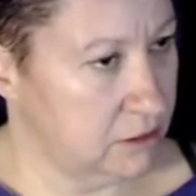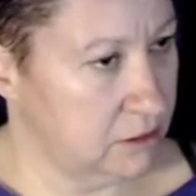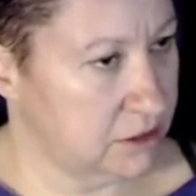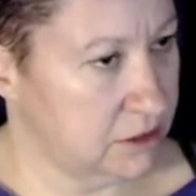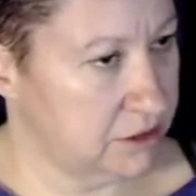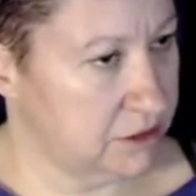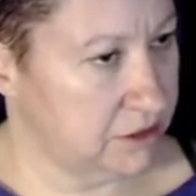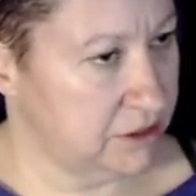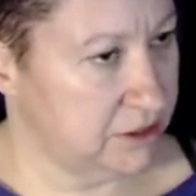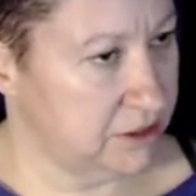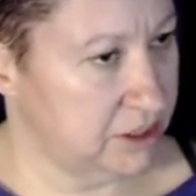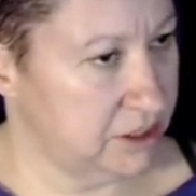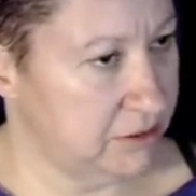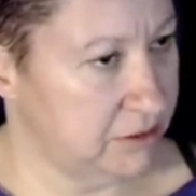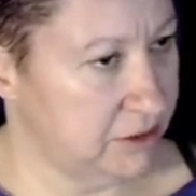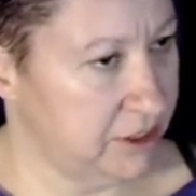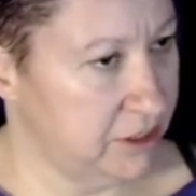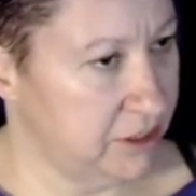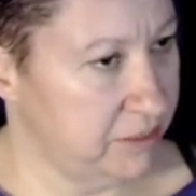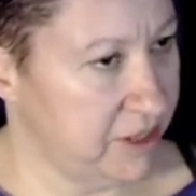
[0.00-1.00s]
So you see
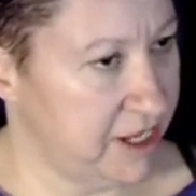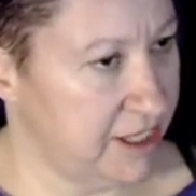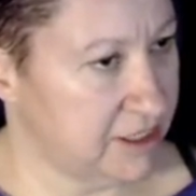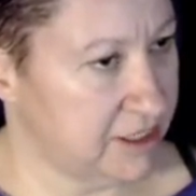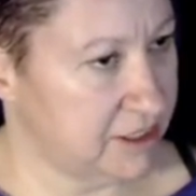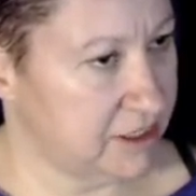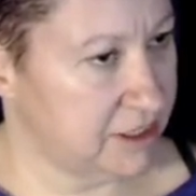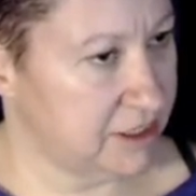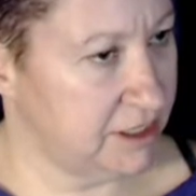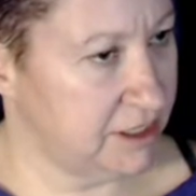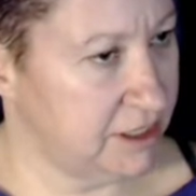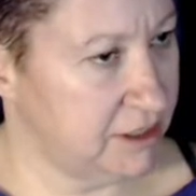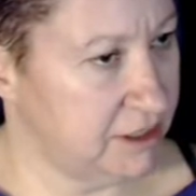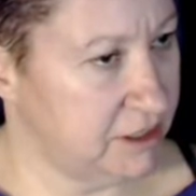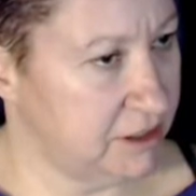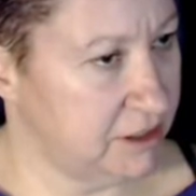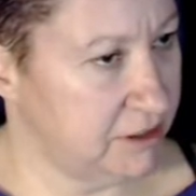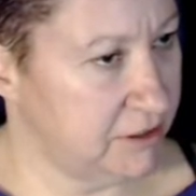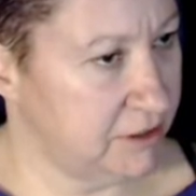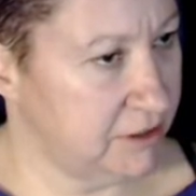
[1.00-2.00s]
where he passes
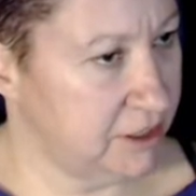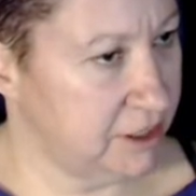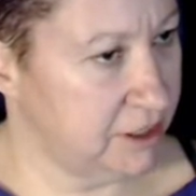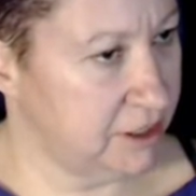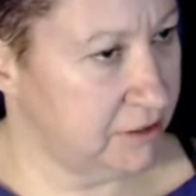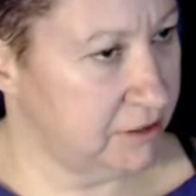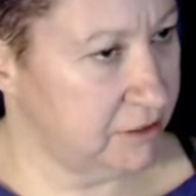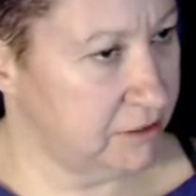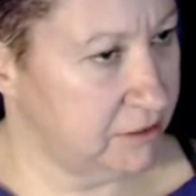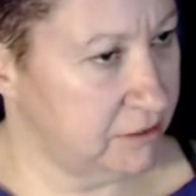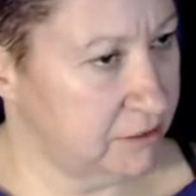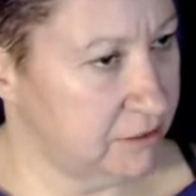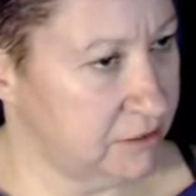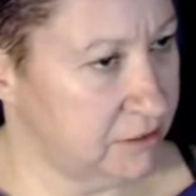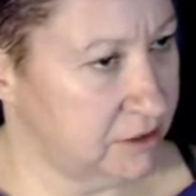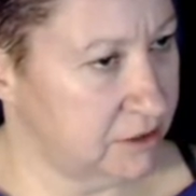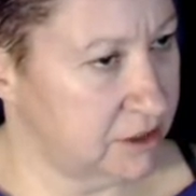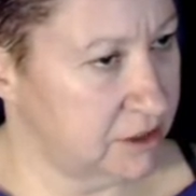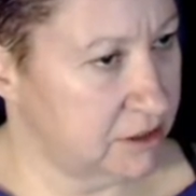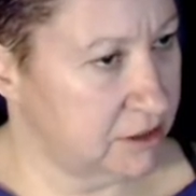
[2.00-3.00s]
into the
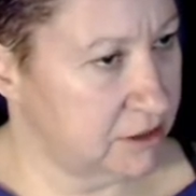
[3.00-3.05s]
ground.